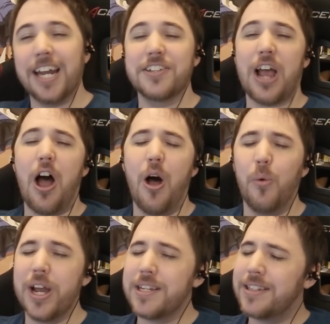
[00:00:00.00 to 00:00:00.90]
And as
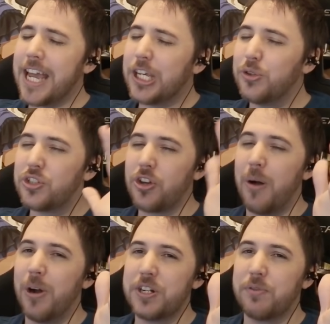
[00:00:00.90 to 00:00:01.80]
always, thank you
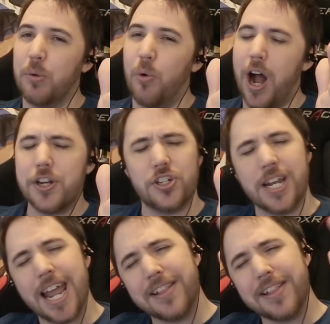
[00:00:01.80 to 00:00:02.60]
so much for watching.